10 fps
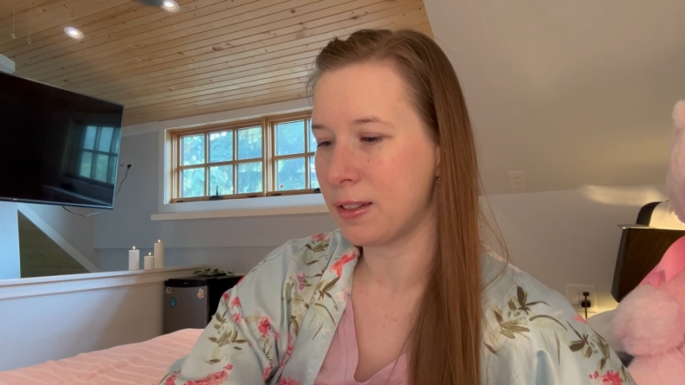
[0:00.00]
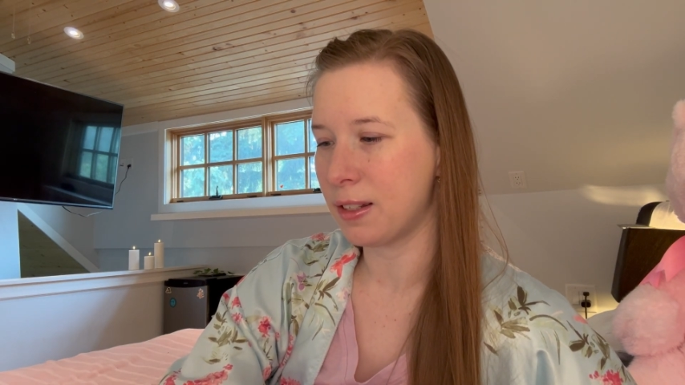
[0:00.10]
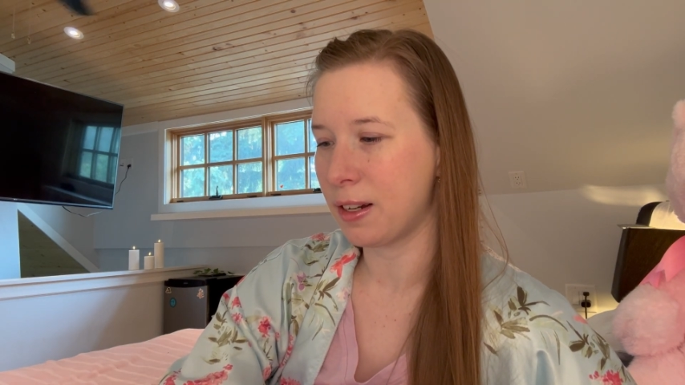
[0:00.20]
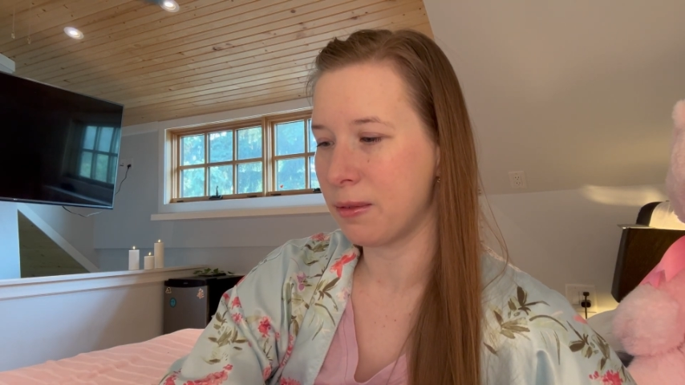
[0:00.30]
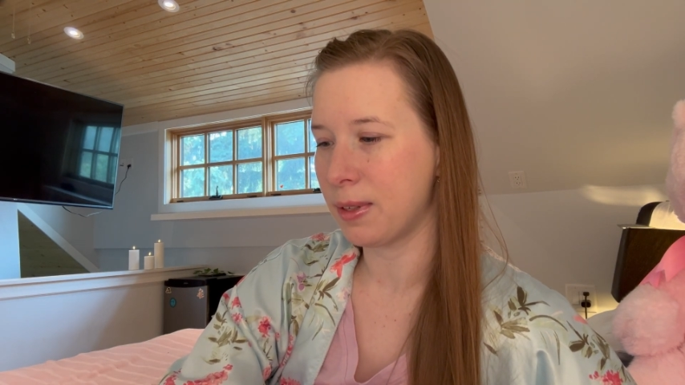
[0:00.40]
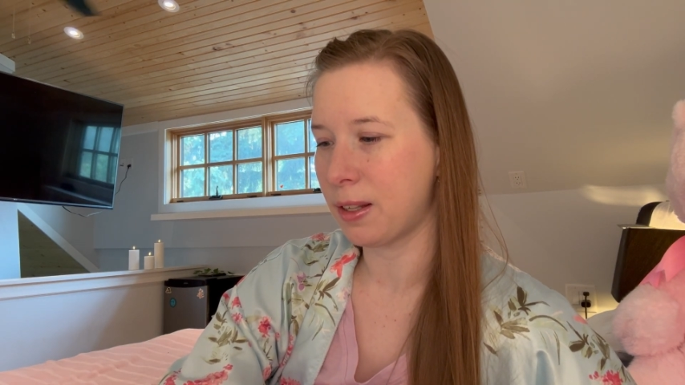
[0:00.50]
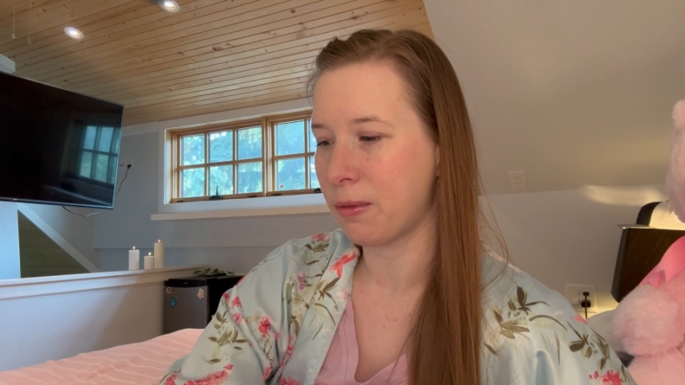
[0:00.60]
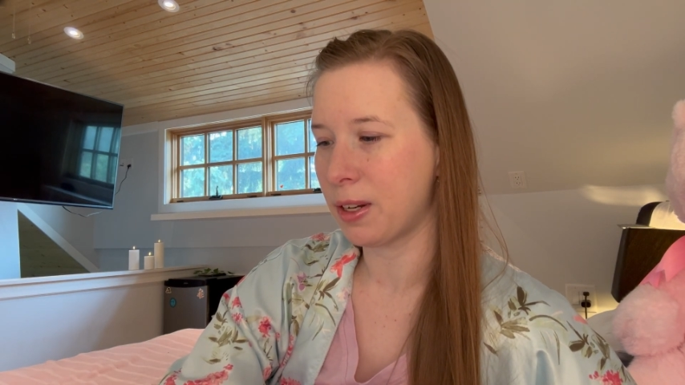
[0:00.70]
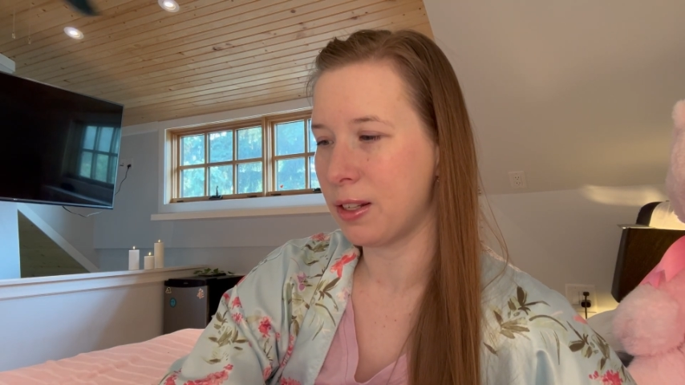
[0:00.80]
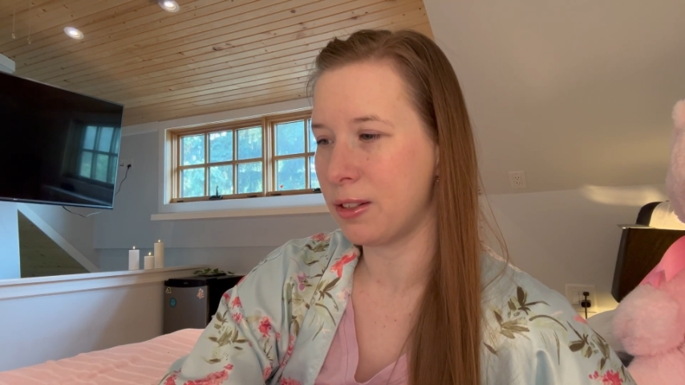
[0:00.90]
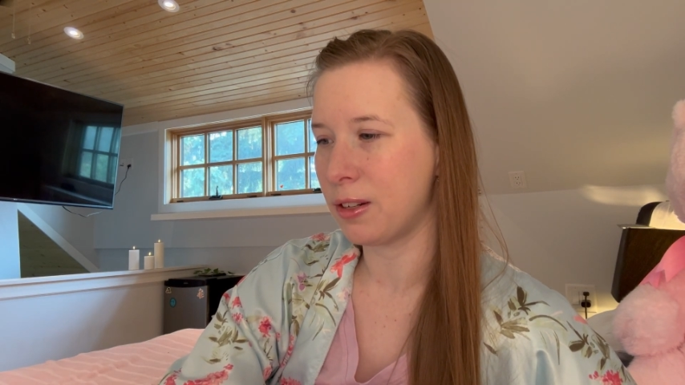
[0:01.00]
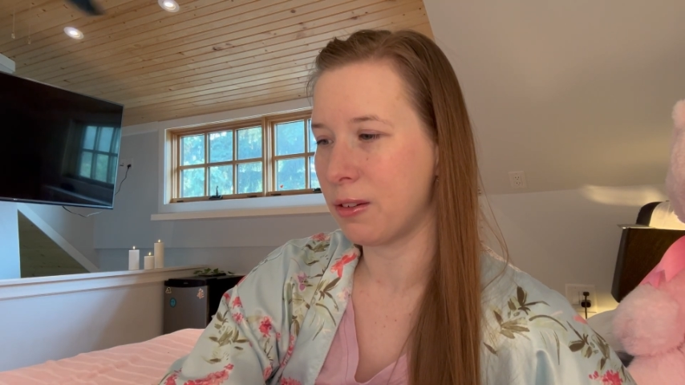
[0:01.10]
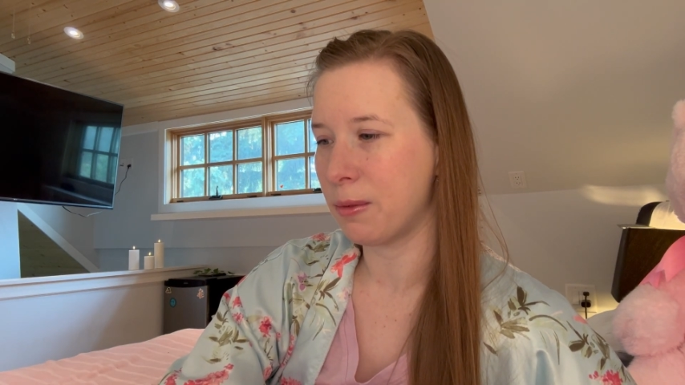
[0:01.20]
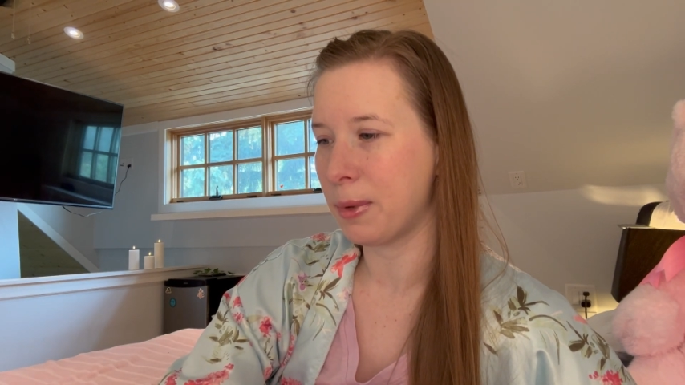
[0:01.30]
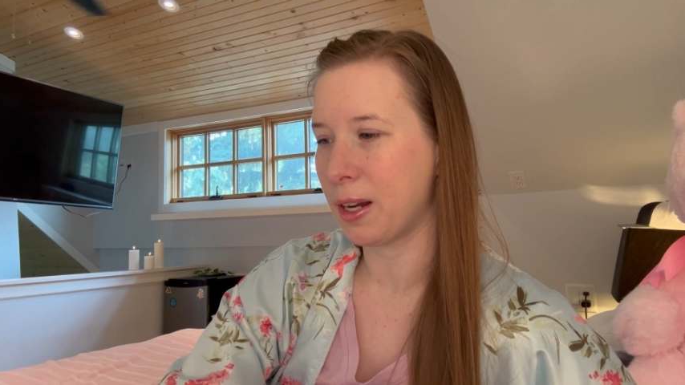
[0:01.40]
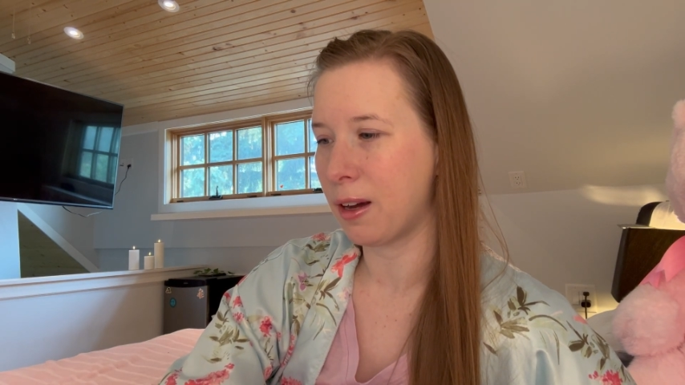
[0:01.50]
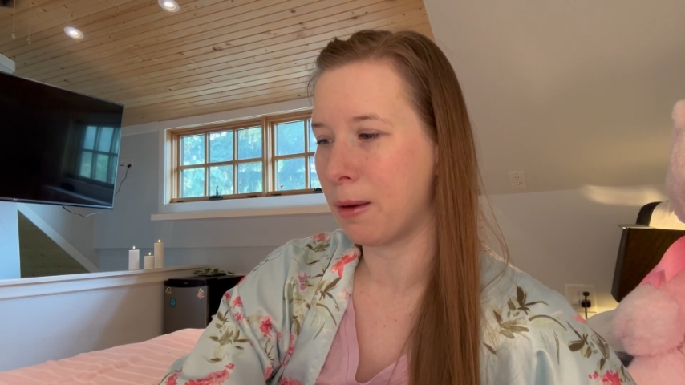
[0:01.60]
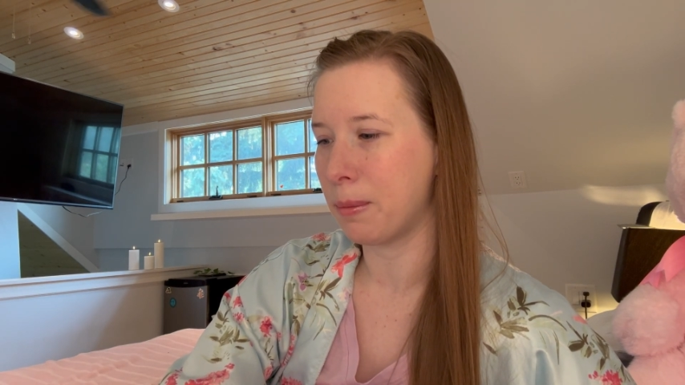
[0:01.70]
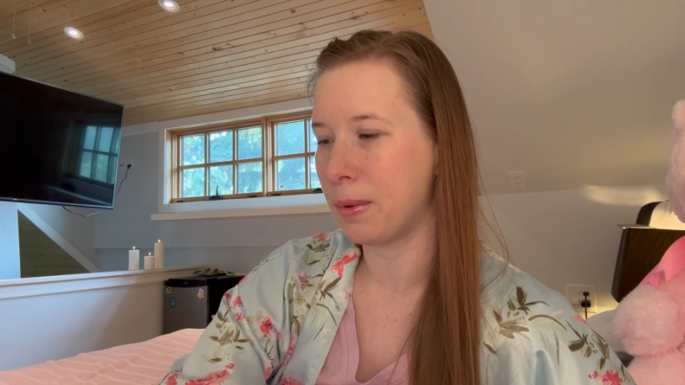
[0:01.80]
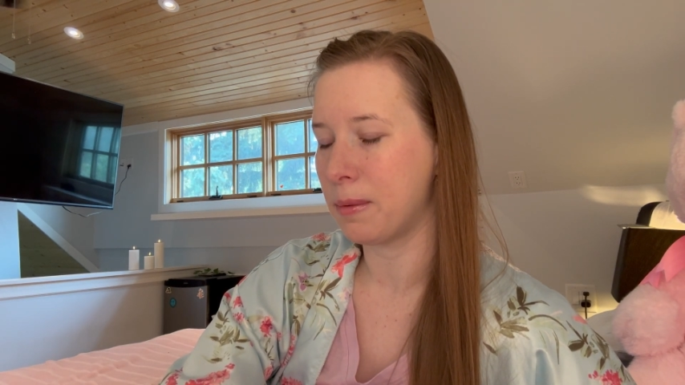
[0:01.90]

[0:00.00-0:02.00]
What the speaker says: that I really wanted to go and pick up.